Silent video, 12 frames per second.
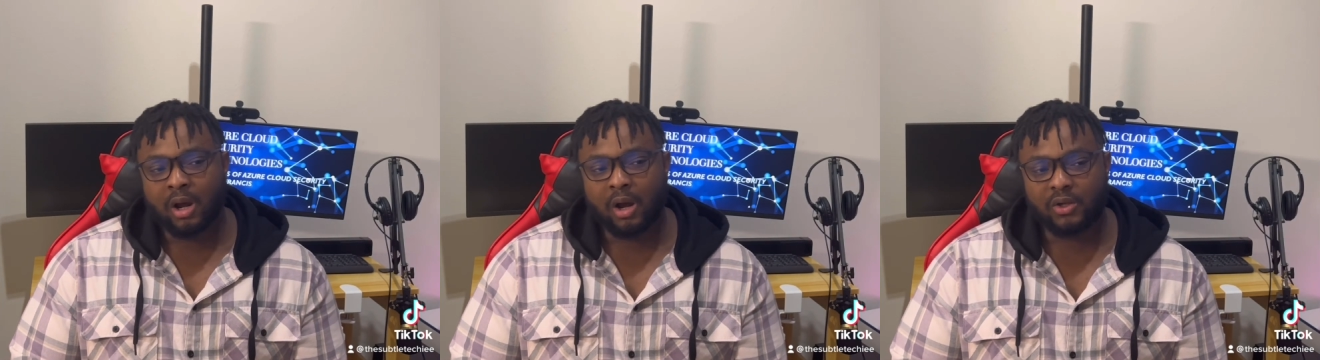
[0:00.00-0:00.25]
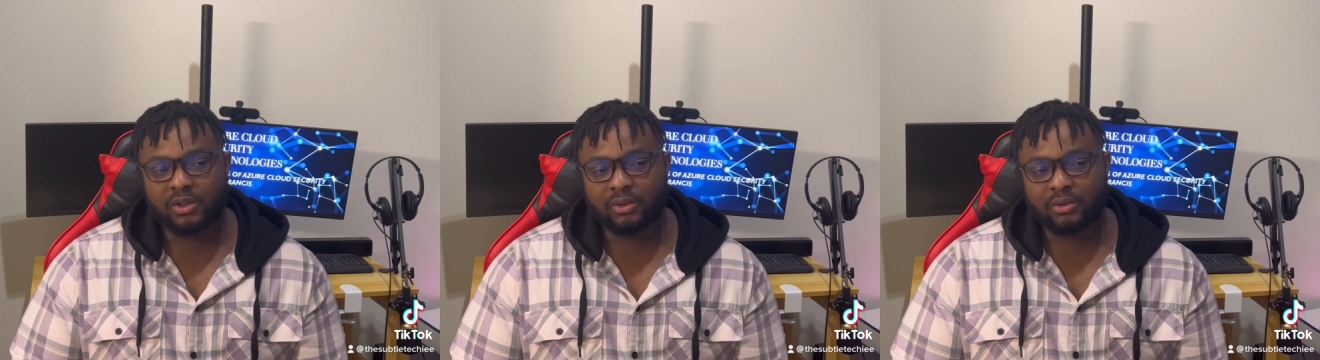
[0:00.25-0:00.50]

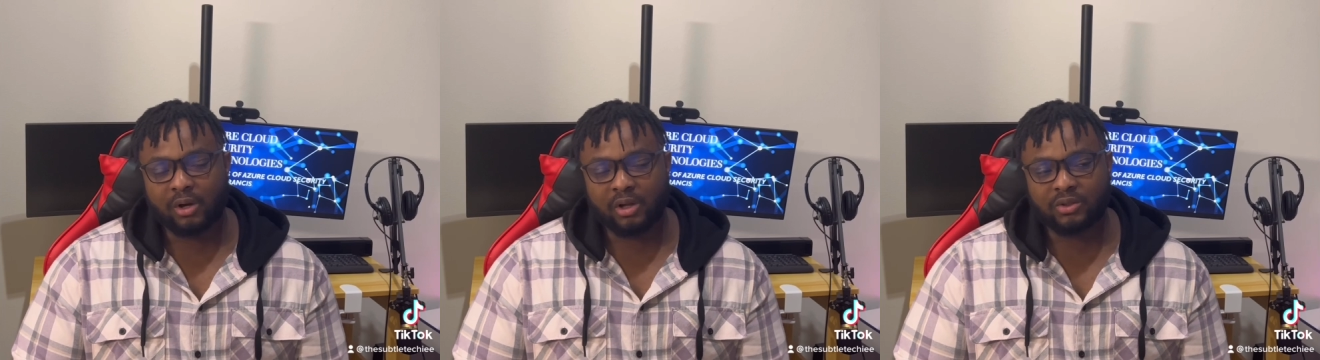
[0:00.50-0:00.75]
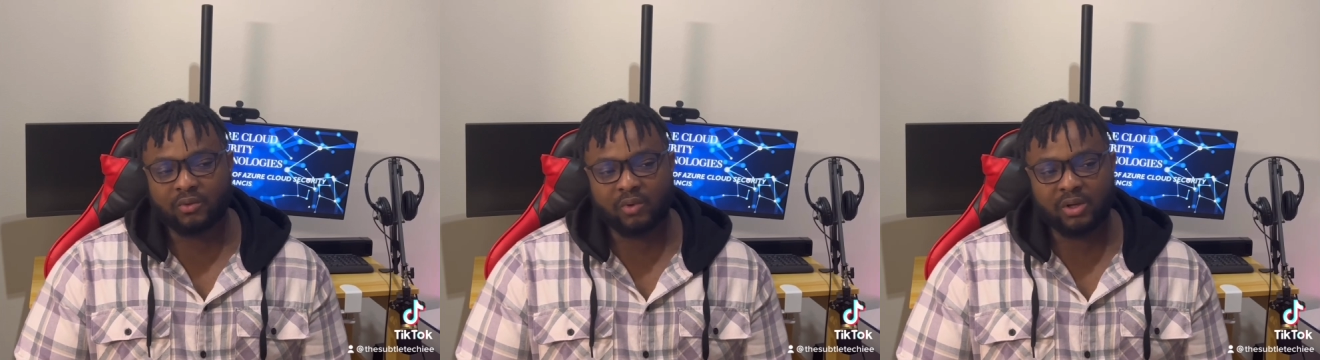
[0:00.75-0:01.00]

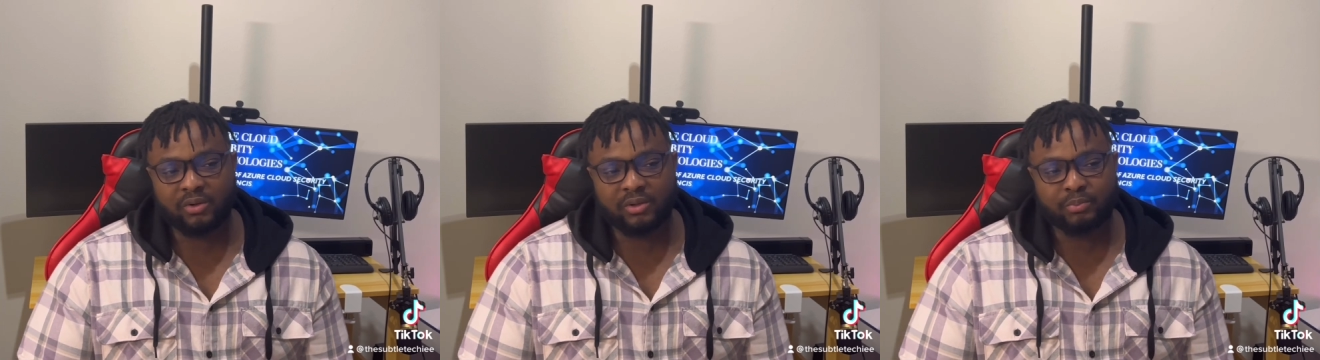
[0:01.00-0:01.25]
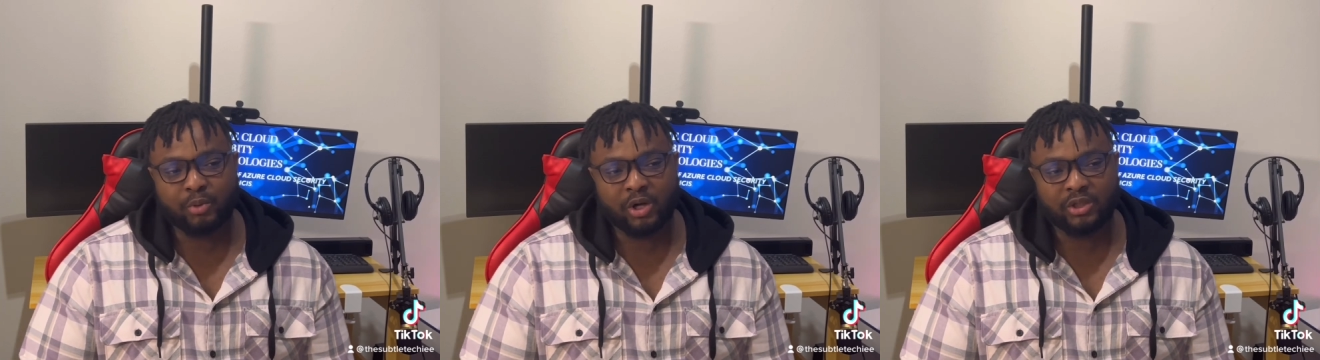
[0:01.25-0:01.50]
Also one
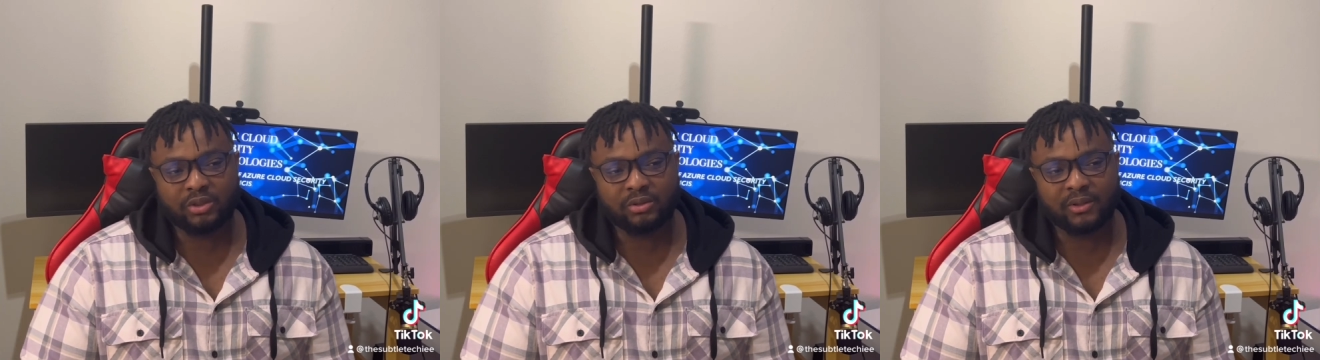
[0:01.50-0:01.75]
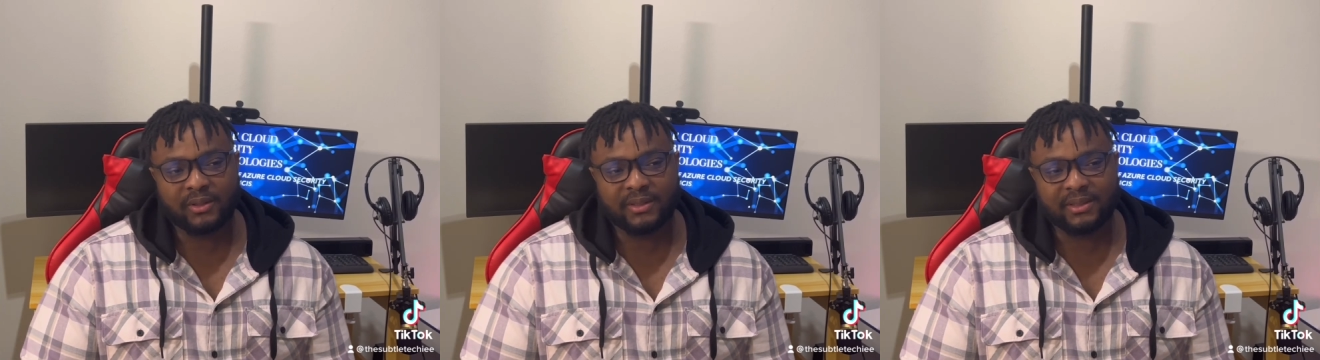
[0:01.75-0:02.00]
good point to
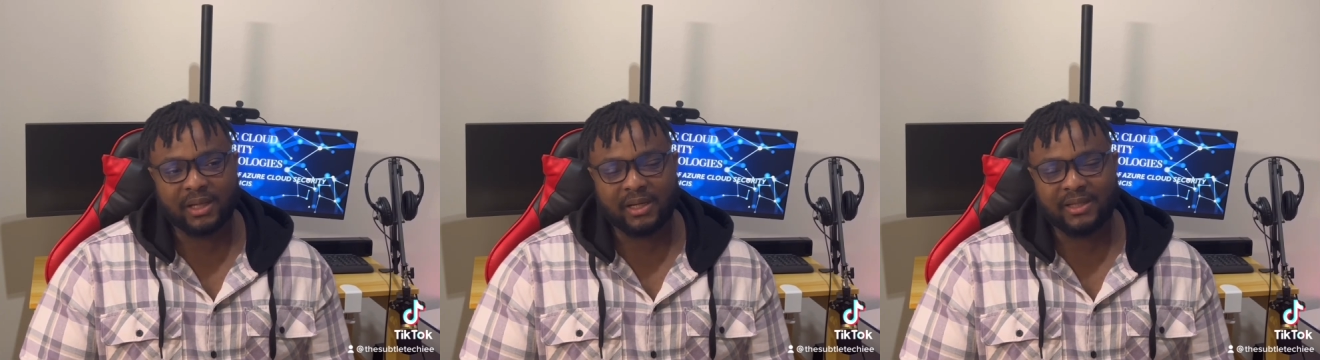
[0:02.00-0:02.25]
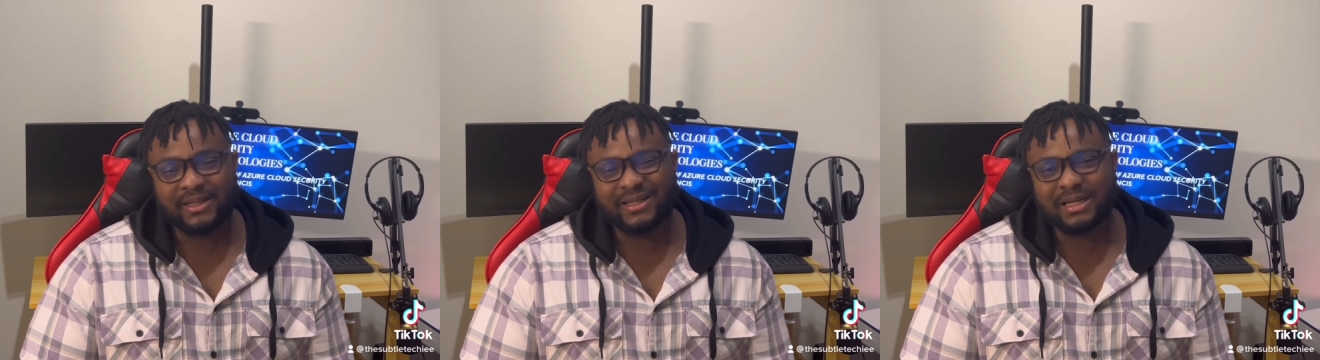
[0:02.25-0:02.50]
note is that
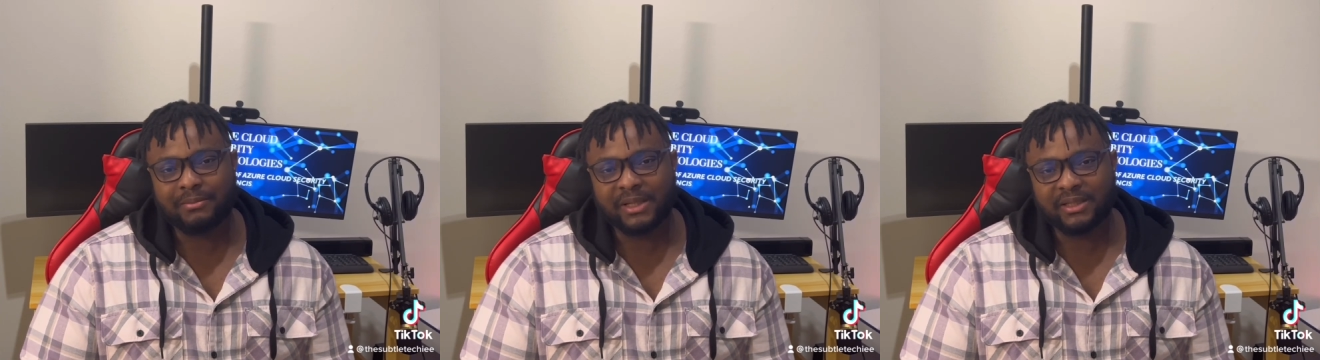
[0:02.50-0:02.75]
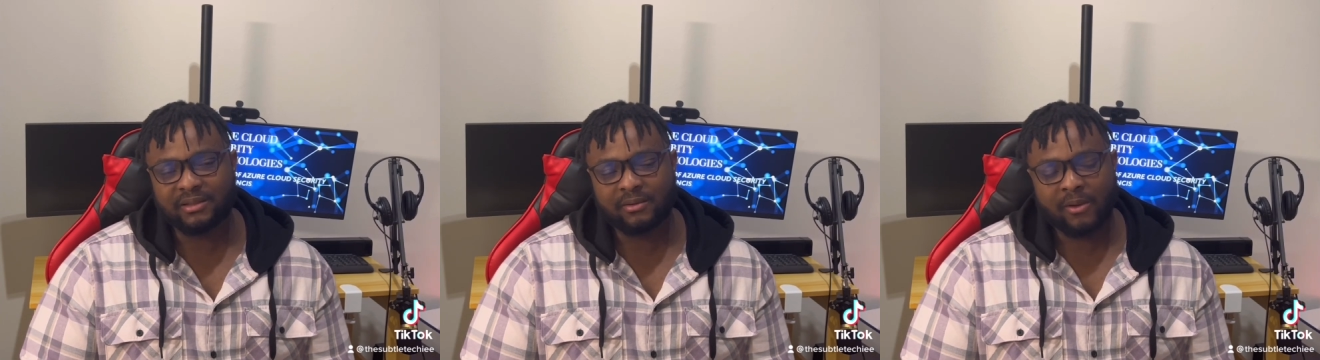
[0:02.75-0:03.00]
there's a limit.